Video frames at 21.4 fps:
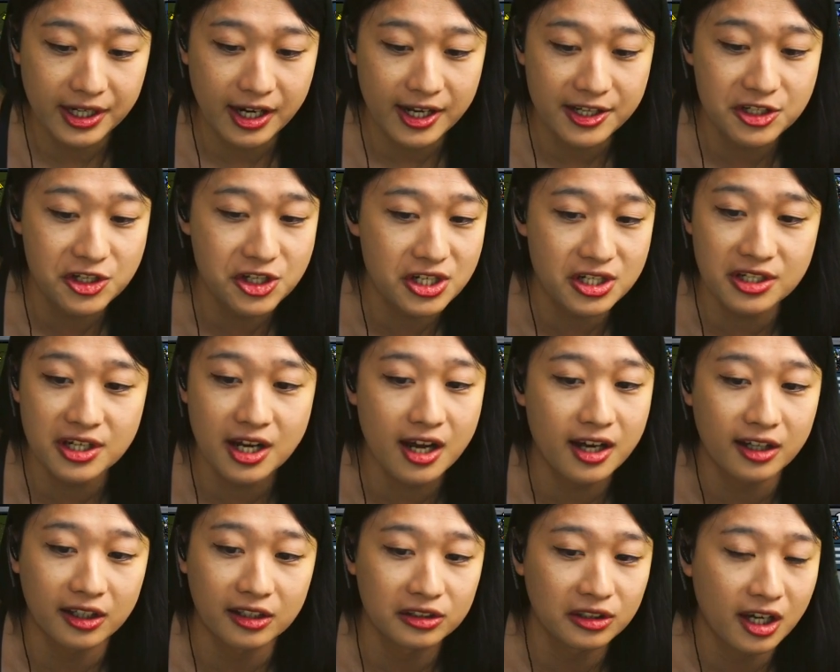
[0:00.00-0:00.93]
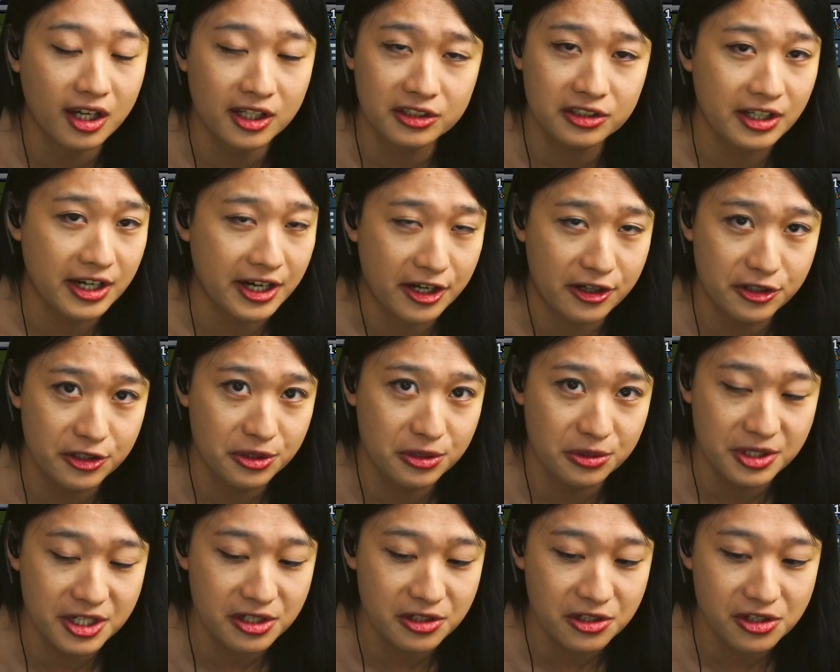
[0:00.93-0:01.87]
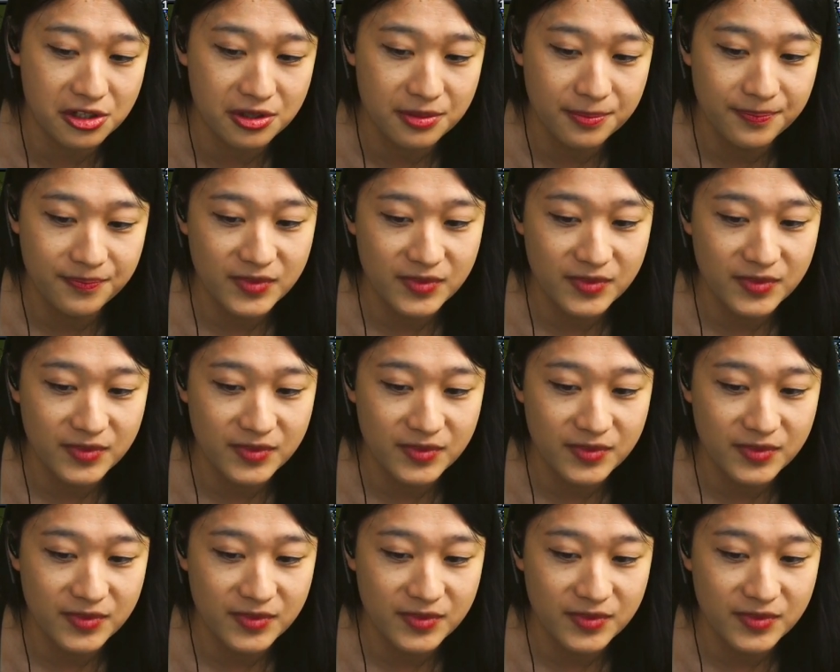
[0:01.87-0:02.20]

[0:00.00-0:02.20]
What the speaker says: I did not unlock the air units,